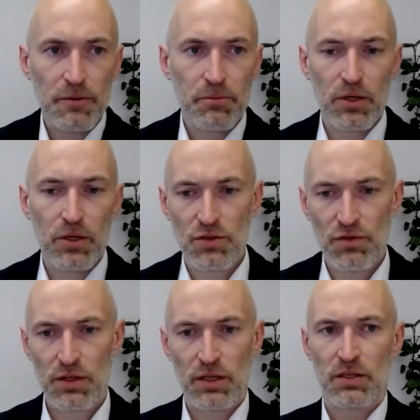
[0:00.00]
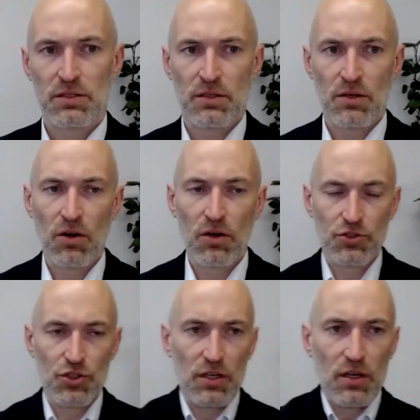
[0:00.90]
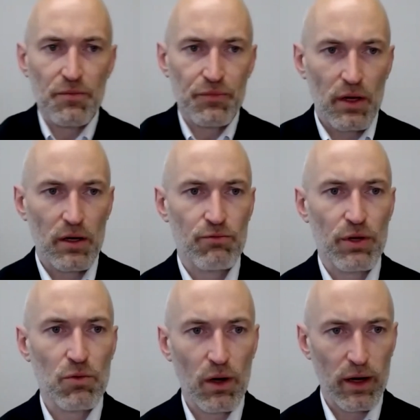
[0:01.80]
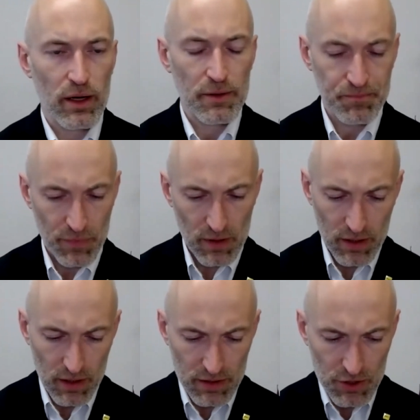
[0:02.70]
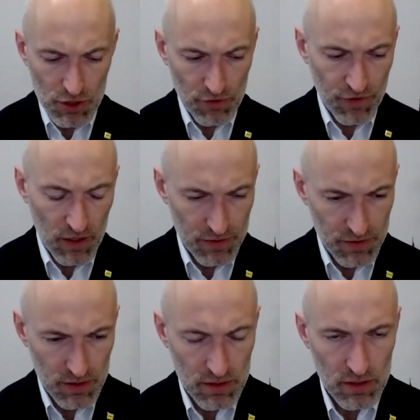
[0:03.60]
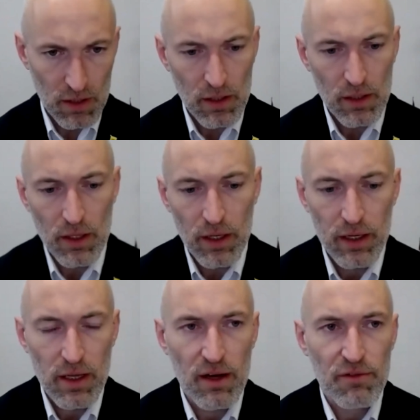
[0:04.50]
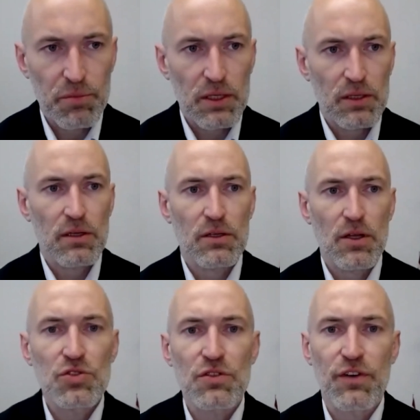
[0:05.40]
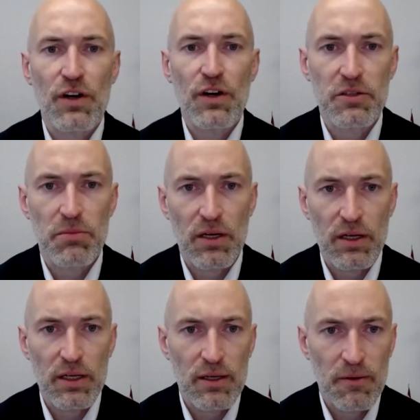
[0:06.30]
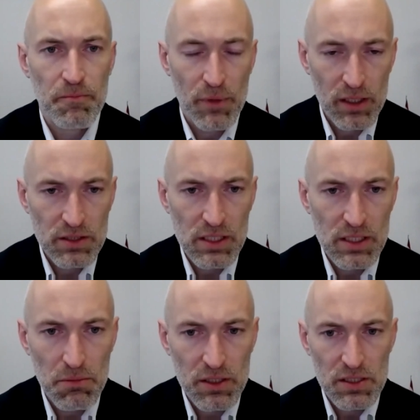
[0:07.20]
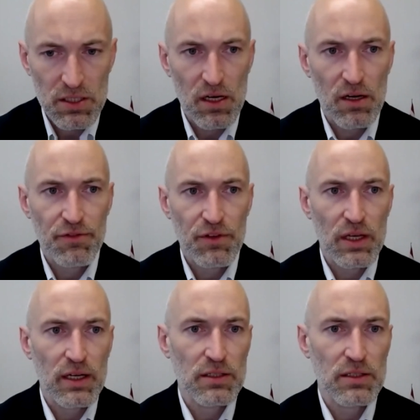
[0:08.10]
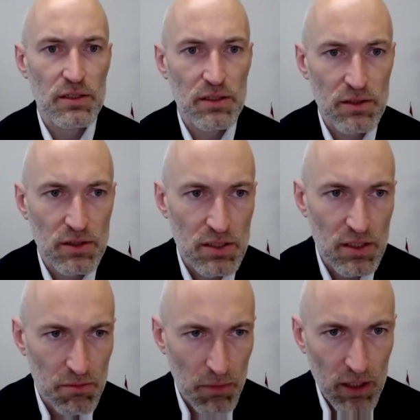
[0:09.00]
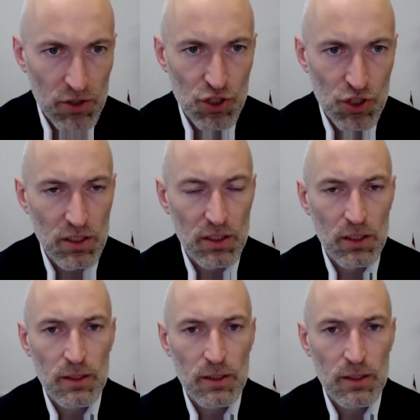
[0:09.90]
most of the things in oncology require additional funds. And I've been notified by my team, my staff, that this emerging